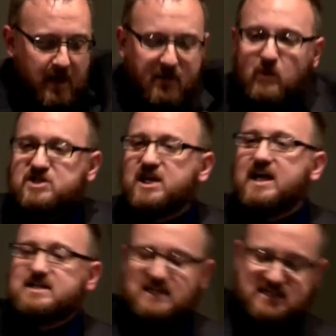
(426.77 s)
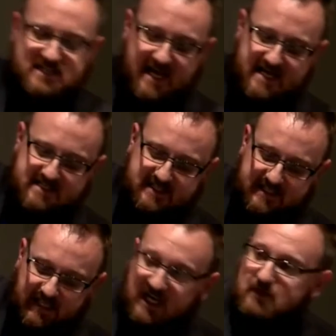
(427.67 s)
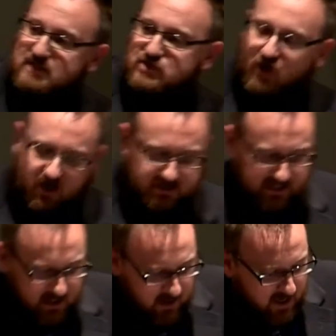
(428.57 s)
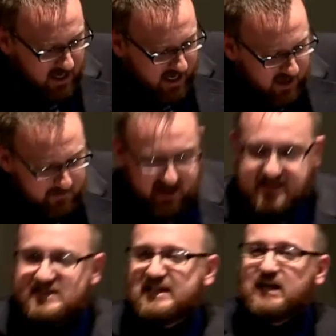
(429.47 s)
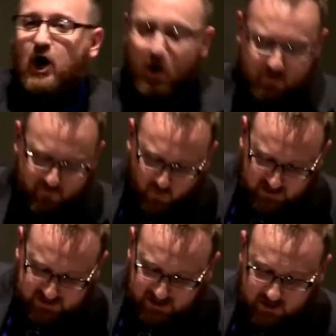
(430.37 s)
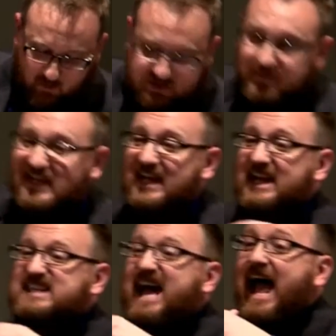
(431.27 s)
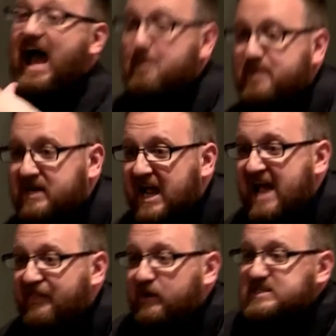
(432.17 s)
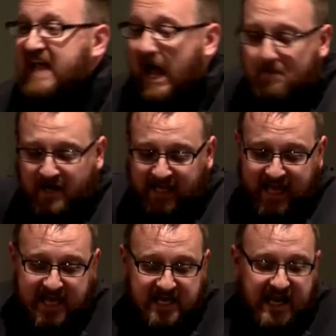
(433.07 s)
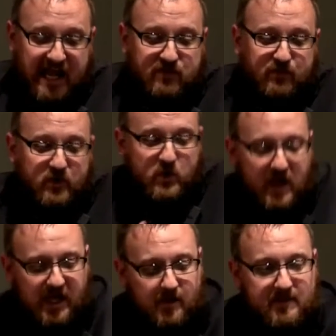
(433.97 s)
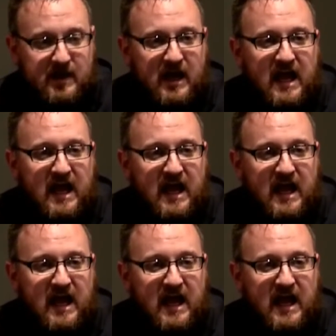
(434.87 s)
But when Jesus says that the kingdom is drawn near, it means that the hoped for kingdom was beginning to happen, that it was happening in and through him.